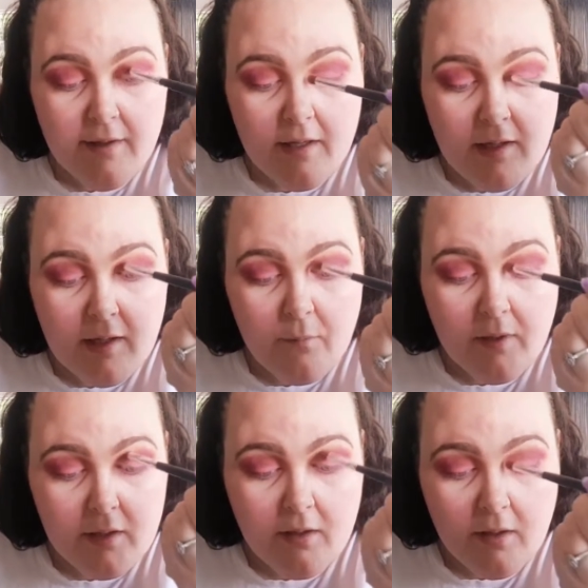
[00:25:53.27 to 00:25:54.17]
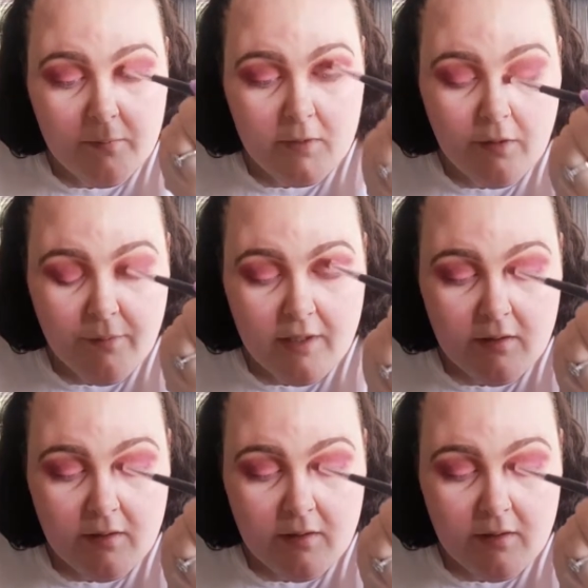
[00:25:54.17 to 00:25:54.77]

and I wake up now at